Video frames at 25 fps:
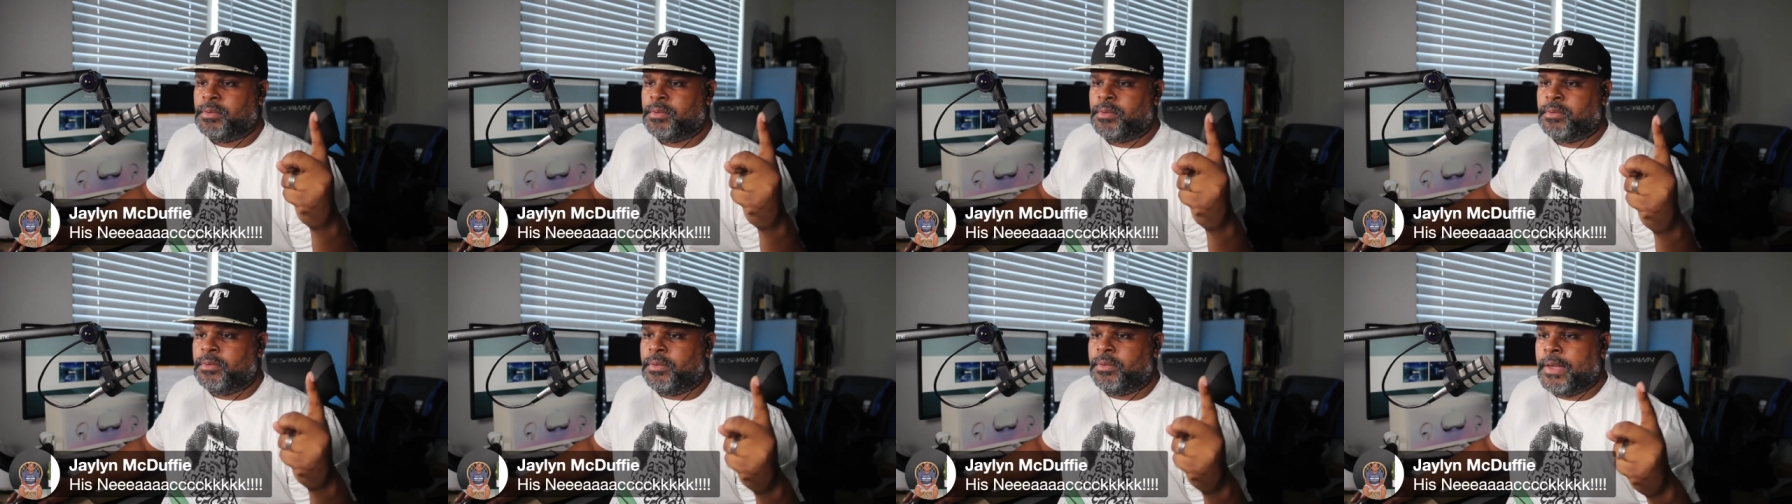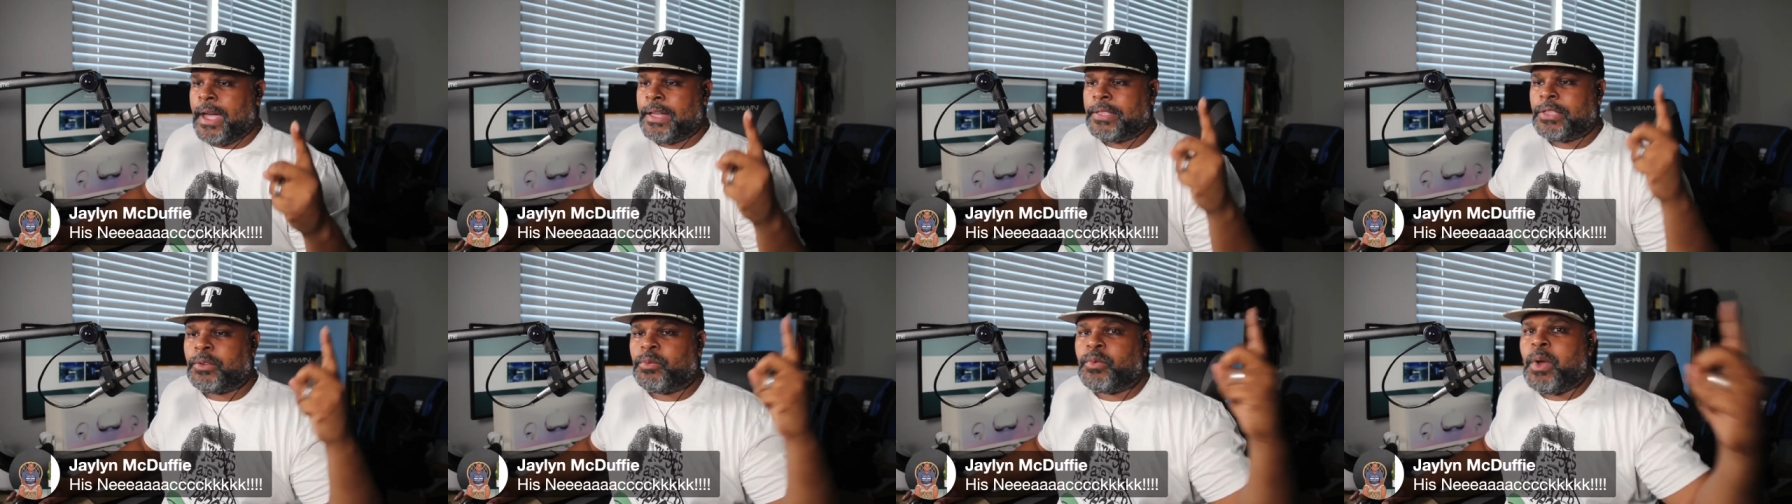They
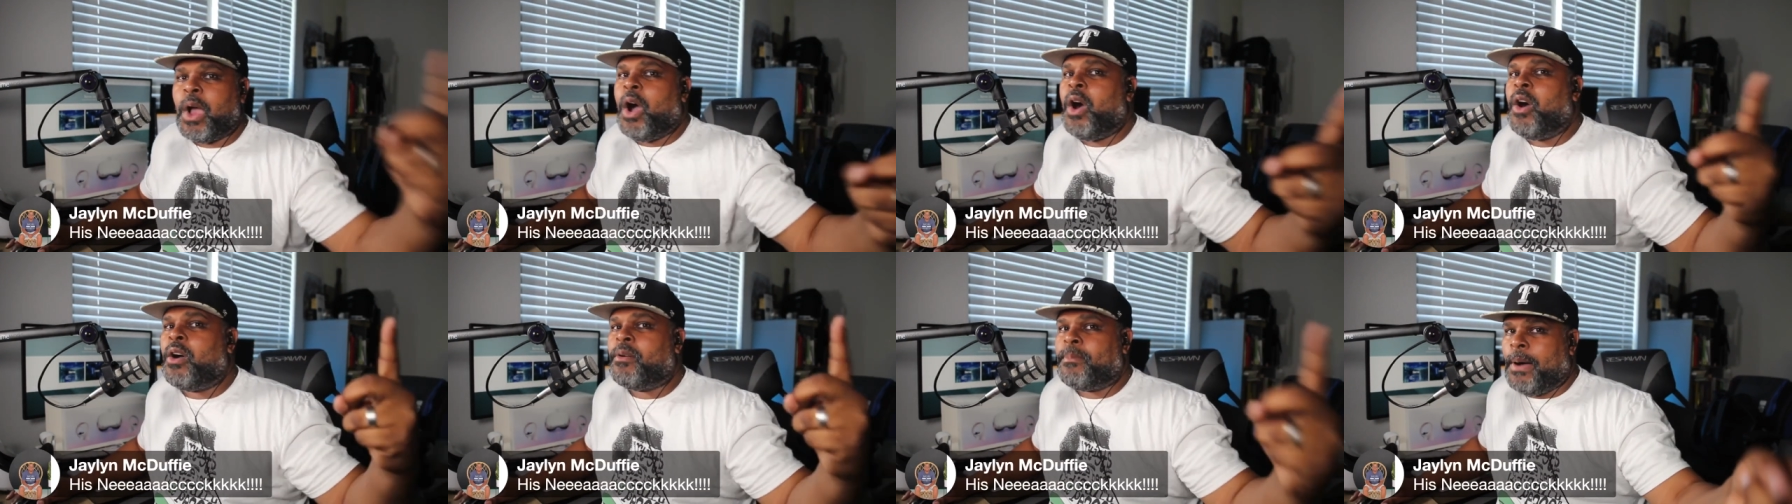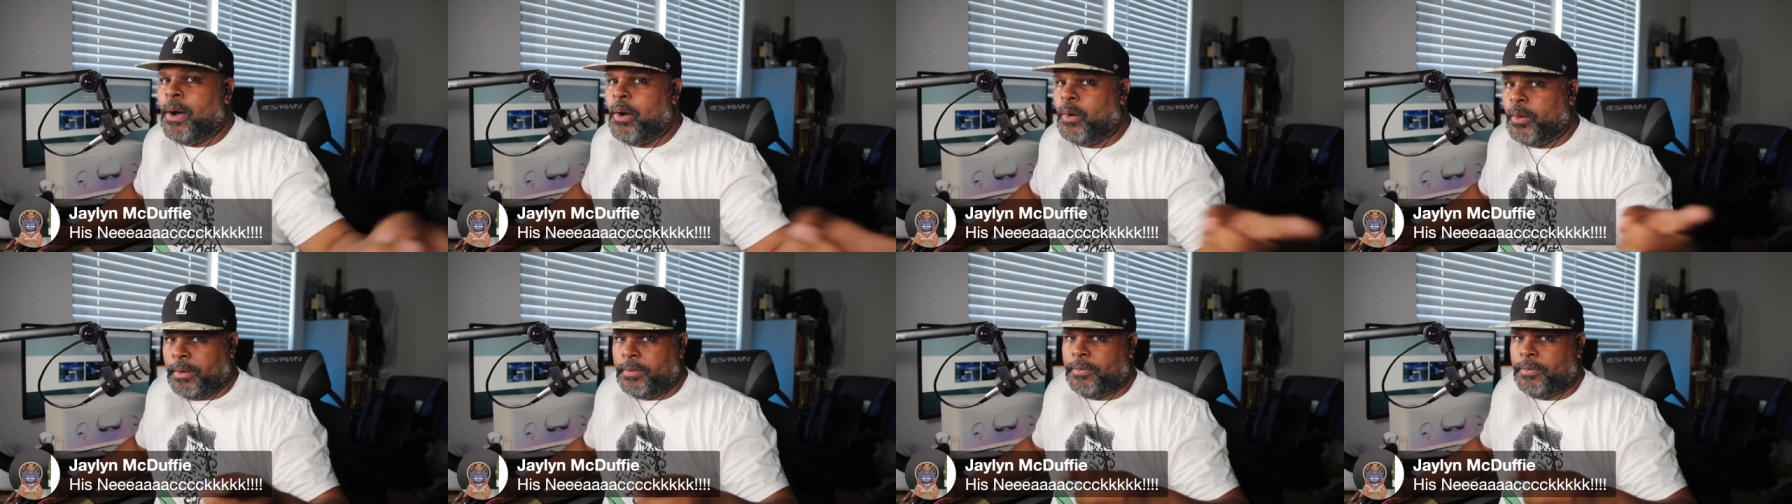got the wrong
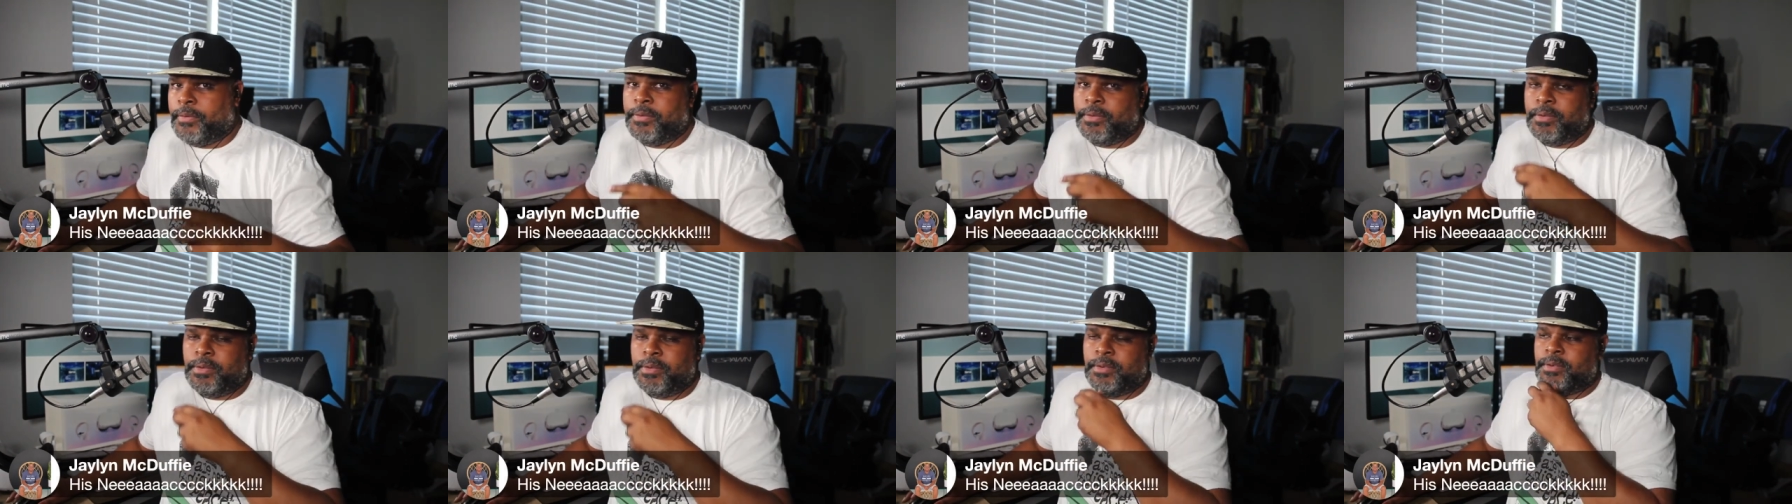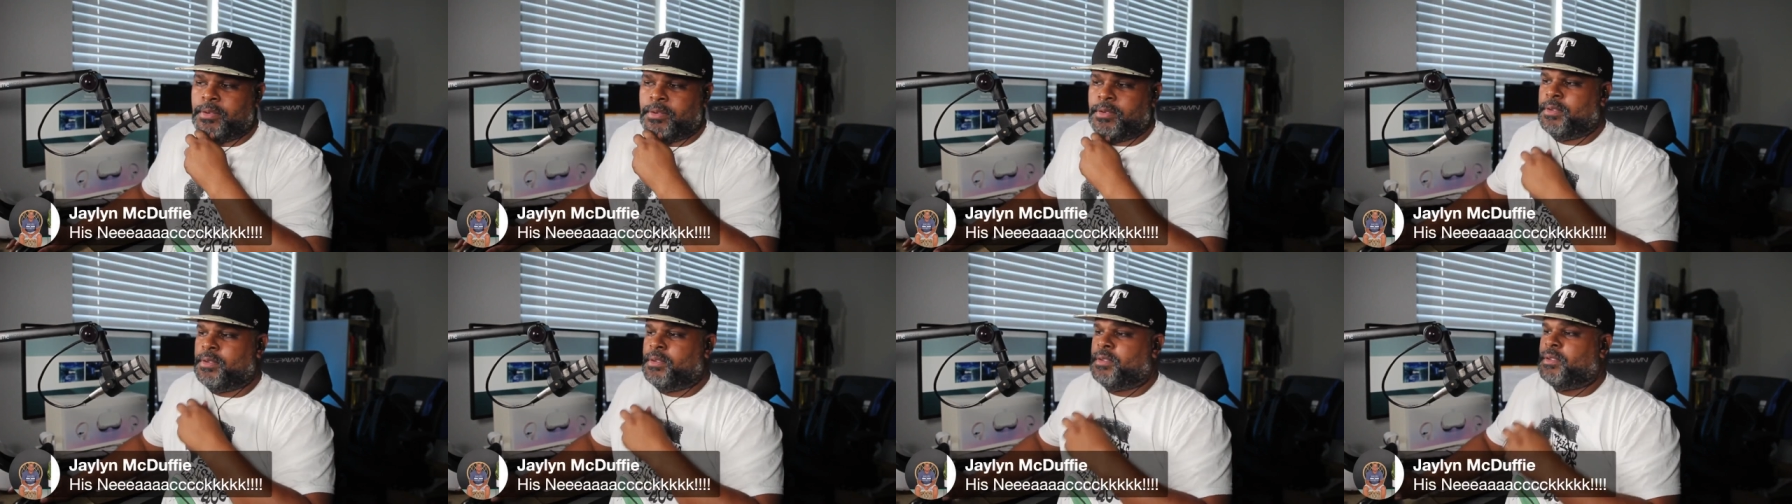
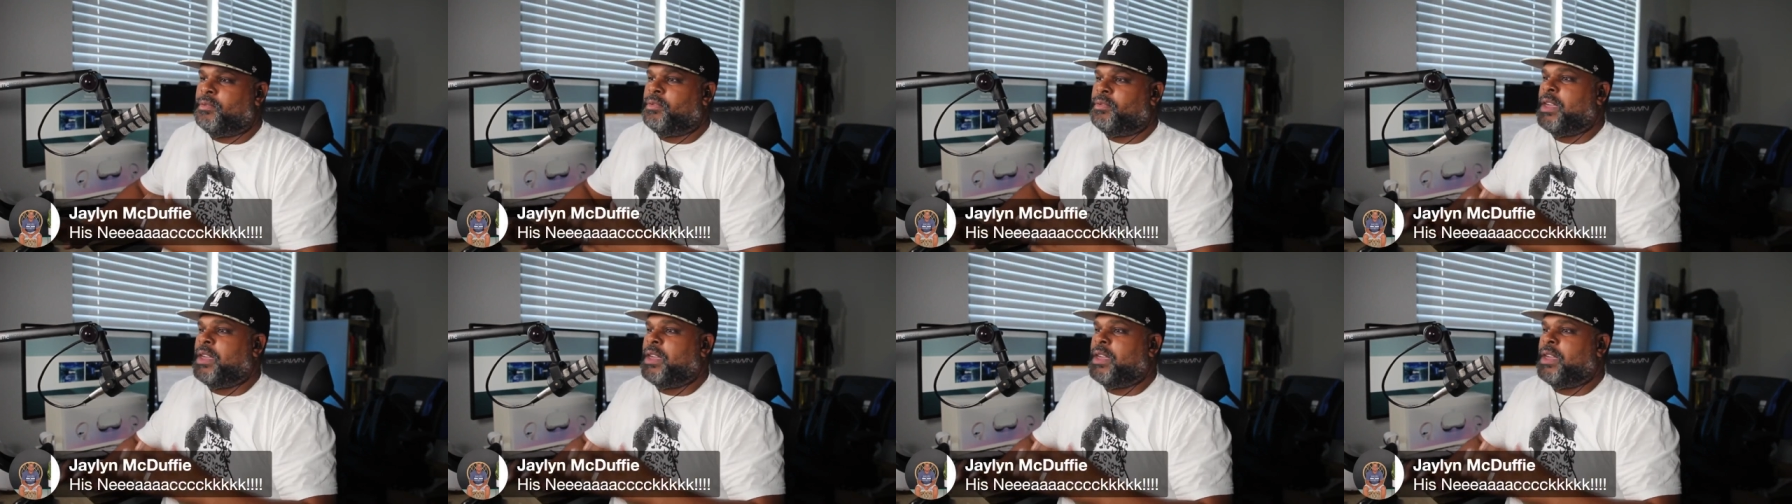motive.